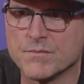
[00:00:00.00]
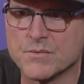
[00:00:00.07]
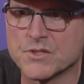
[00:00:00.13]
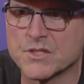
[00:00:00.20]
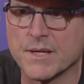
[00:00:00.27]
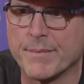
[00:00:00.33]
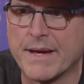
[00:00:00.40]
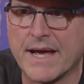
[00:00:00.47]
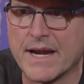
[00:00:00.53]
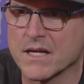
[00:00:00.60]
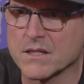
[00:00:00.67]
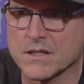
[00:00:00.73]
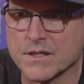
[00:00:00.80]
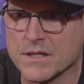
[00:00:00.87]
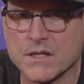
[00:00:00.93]

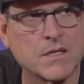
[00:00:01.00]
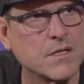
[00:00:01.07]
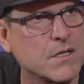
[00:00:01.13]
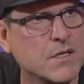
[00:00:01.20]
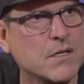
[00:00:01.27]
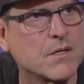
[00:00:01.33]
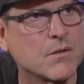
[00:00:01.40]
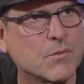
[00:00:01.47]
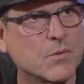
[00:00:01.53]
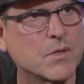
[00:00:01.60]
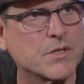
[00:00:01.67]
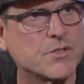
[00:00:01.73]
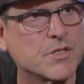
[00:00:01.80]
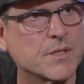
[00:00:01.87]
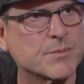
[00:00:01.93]
schematically
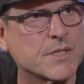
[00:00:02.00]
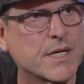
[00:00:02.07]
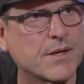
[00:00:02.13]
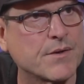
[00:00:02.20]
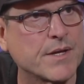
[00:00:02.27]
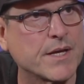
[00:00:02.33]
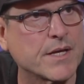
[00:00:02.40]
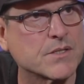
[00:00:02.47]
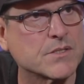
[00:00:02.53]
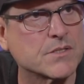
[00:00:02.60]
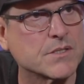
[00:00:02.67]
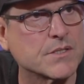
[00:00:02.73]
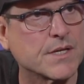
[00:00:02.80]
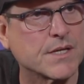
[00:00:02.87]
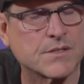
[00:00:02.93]
really jumps out next.
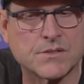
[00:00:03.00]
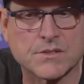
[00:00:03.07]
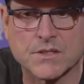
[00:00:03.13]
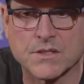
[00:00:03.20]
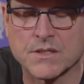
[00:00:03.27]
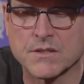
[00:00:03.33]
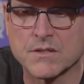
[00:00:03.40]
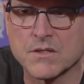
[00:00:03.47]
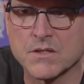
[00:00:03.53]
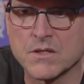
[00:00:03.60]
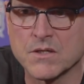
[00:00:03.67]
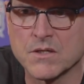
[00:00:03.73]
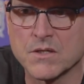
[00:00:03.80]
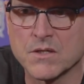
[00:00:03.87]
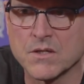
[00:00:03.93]
That's uh,
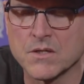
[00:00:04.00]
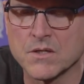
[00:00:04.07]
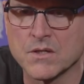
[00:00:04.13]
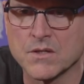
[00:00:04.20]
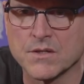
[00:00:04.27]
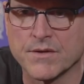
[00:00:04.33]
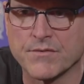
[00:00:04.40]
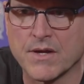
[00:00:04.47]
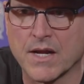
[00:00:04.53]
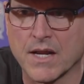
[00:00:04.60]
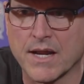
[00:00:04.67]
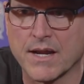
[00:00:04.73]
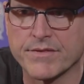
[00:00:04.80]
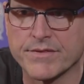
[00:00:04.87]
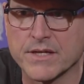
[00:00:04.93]
we've got a
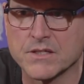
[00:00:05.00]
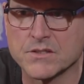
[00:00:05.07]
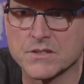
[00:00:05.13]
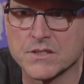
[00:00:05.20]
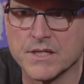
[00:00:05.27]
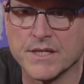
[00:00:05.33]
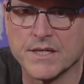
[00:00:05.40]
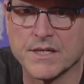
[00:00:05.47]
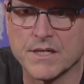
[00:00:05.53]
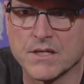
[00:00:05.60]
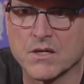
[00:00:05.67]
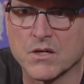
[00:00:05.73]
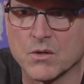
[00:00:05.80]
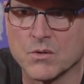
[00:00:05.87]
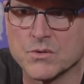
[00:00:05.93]
lot of things in
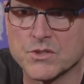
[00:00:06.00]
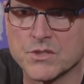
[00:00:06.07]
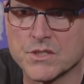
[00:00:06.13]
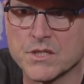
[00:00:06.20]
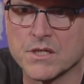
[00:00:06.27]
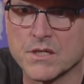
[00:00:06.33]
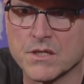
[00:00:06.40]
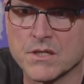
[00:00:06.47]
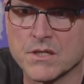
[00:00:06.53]
and coached.